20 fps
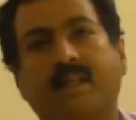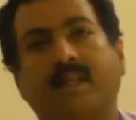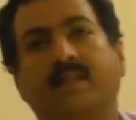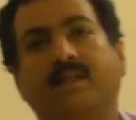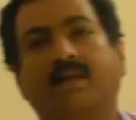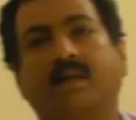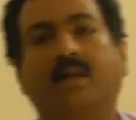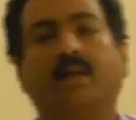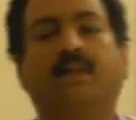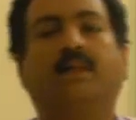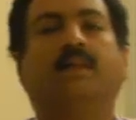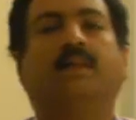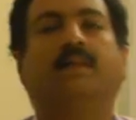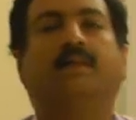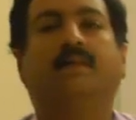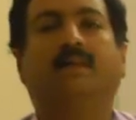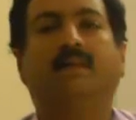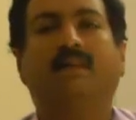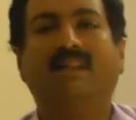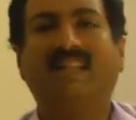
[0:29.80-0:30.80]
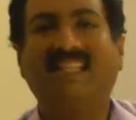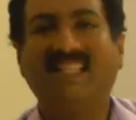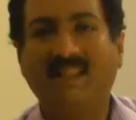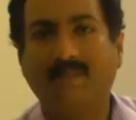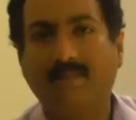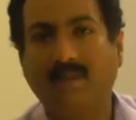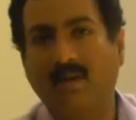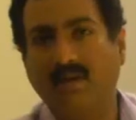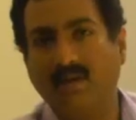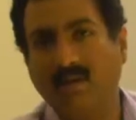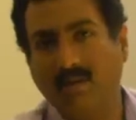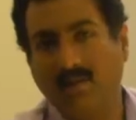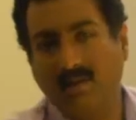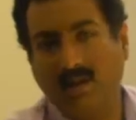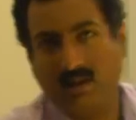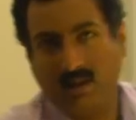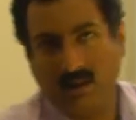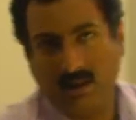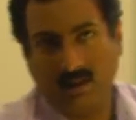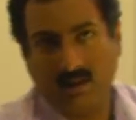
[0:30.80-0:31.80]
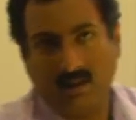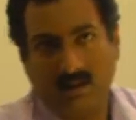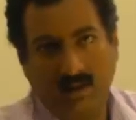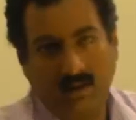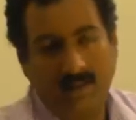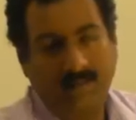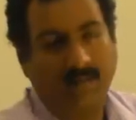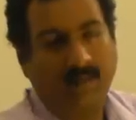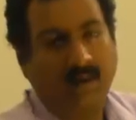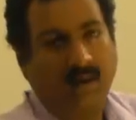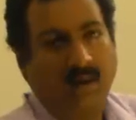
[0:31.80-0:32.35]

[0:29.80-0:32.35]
has got responsibilities